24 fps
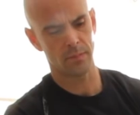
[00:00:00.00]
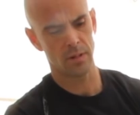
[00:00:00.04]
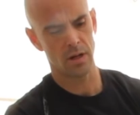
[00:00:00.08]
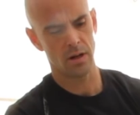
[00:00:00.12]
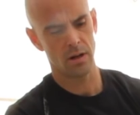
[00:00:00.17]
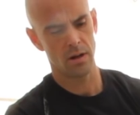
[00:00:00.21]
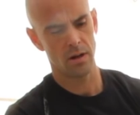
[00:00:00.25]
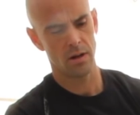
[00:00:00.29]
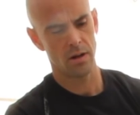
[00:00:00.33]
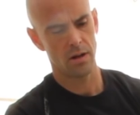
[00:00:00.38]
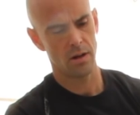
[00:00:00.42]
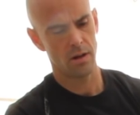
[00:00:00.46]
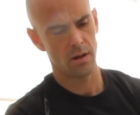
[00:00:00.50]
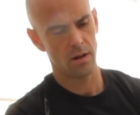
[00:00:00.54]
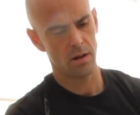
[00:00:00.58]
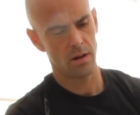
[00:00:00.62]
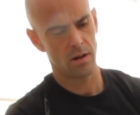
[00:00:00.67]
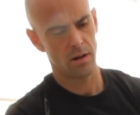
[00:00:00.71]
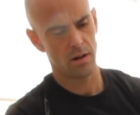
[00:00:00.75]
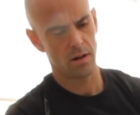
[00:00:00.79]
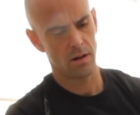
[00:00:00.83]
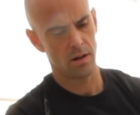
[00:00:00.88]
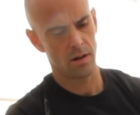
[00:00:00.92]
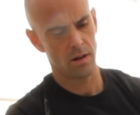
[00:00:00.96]

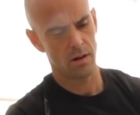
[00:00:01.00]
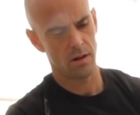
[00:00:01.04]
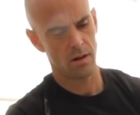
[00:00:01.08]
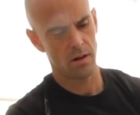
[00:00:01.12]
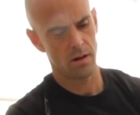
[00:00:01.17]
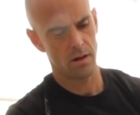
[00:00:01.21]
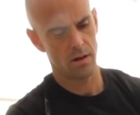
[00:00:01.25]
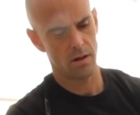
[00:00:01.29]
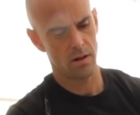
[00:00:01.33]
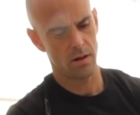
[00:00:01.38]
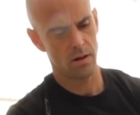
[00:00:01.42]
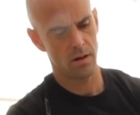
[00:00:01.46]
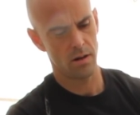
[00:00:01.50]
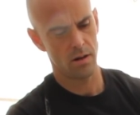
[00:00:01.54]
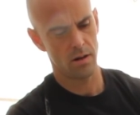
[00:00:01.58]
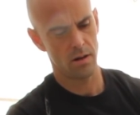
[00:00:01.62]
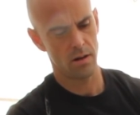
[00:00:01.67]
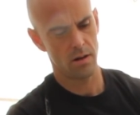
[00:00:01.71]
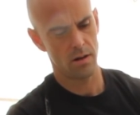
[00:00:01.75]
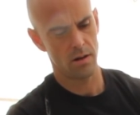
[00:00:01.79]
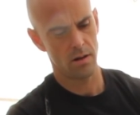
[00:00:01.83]
Nothing is said.